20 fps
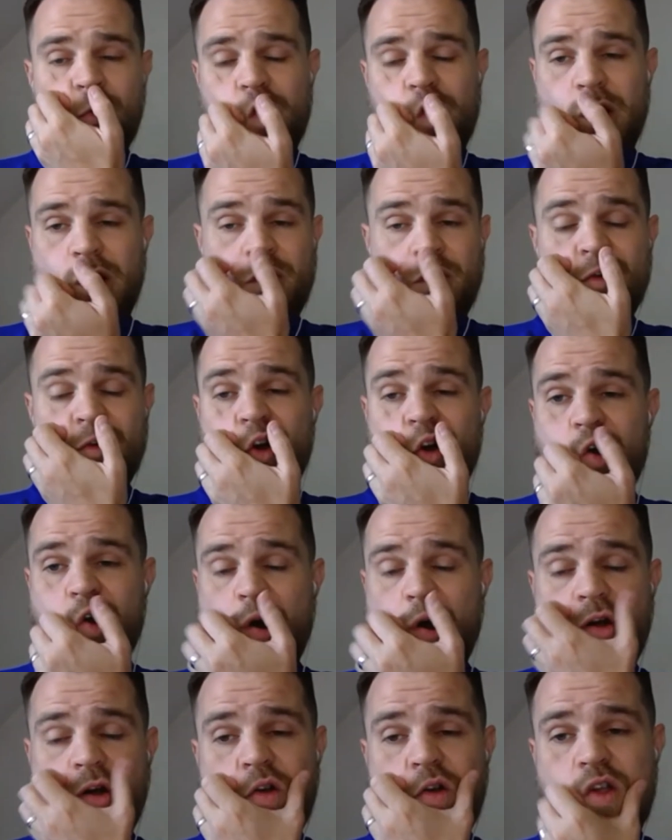You know, you've got
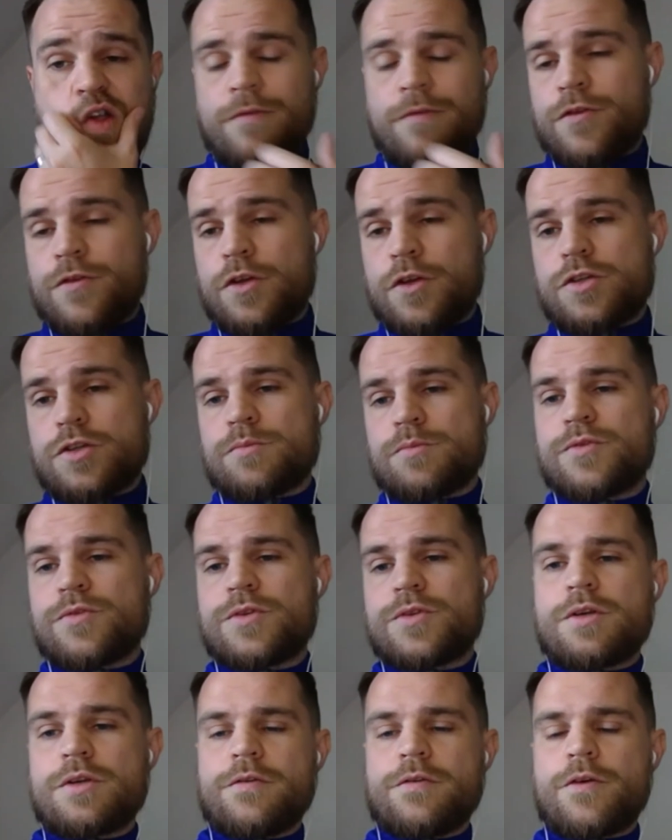quite
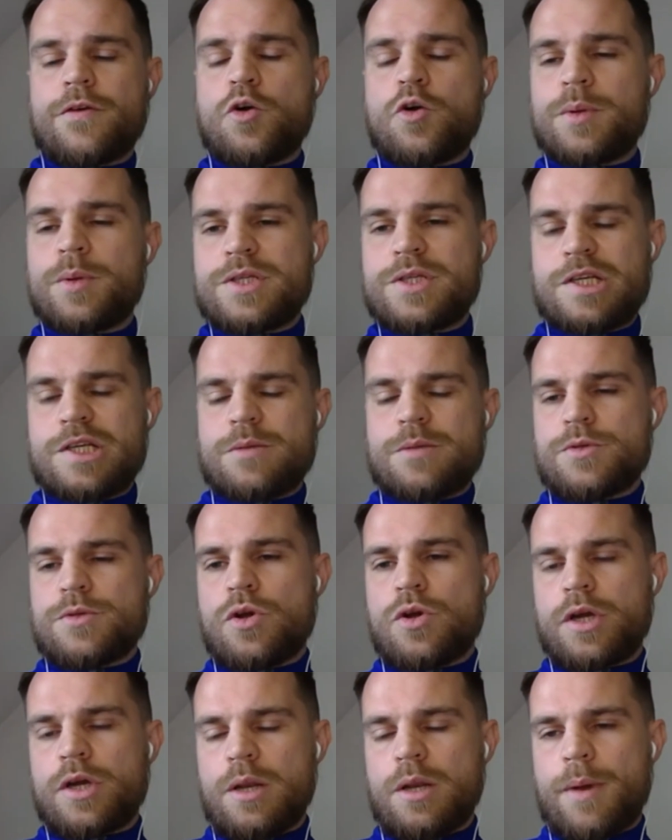a couple of systems
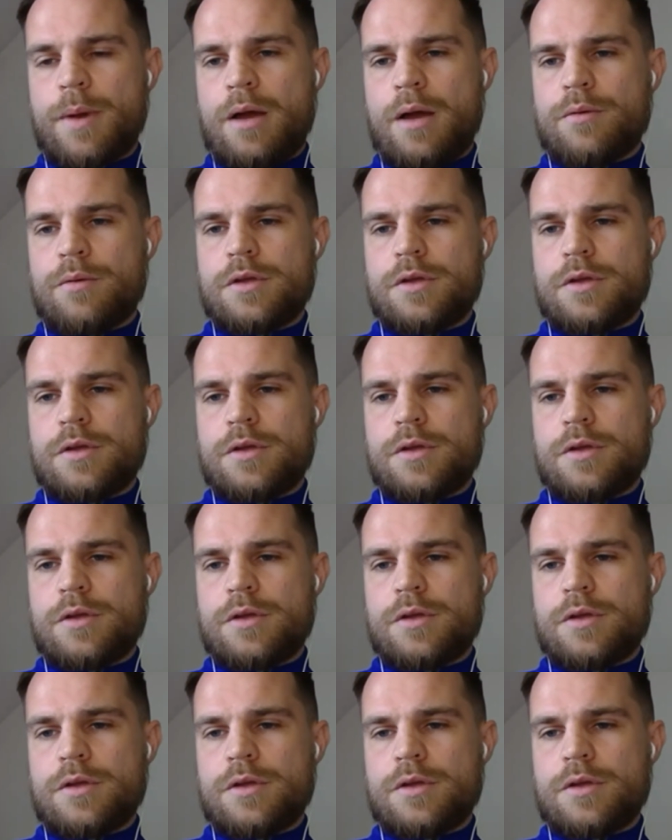knocking about.